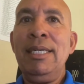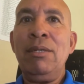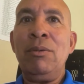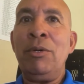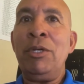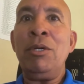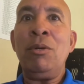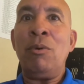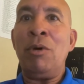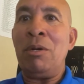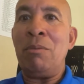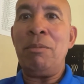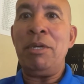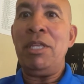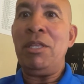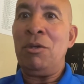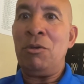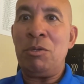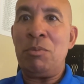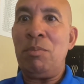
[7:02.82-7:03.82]
we don't want to
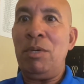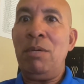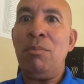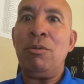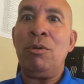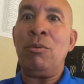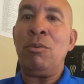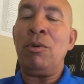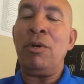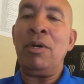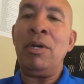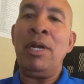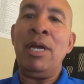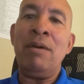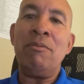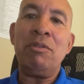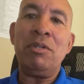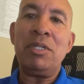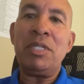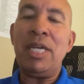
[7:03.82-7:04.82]
be those people. We're
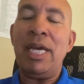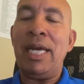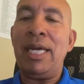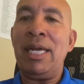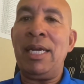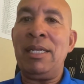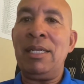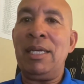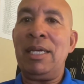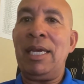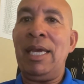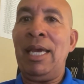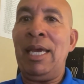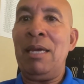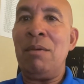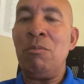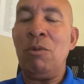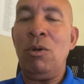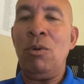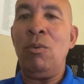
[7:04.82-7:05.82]
never taking the
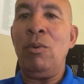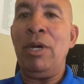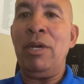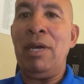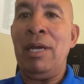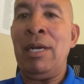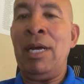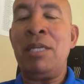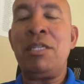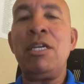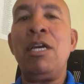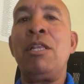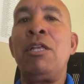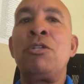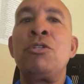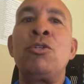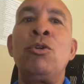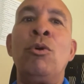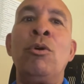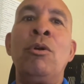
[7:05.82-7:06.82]
game away." And I tell
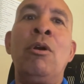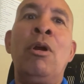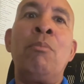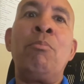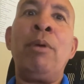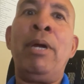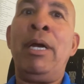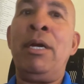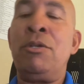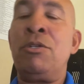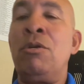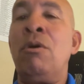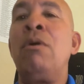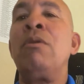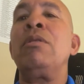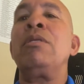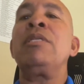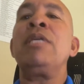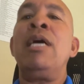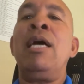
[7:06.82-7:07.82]
that story to our parents
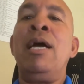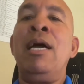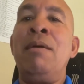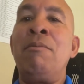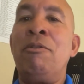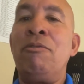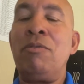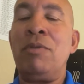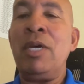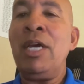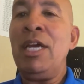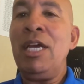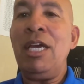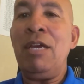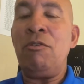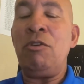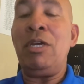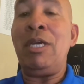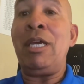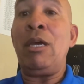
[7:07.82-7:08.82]
all the time. If
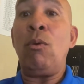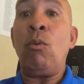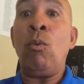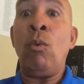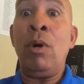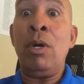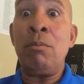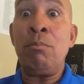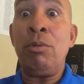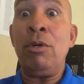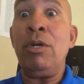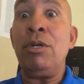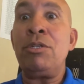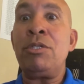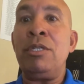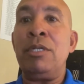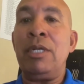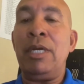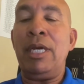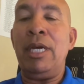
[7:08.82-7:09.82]
you can get one
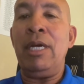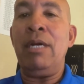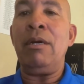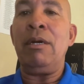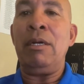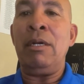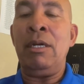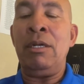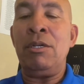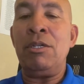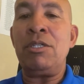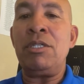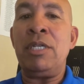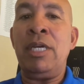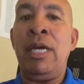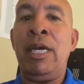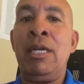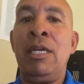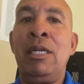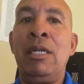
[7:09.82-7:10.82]
person to hear it and
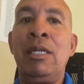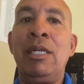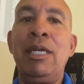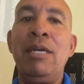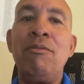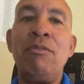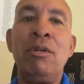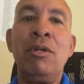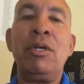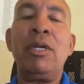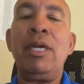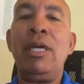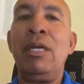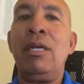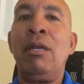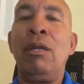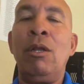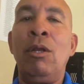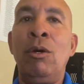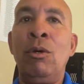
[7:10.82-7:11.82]
understand and leave their
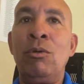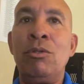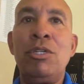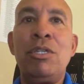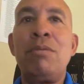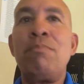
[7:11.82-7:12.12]
kid alone,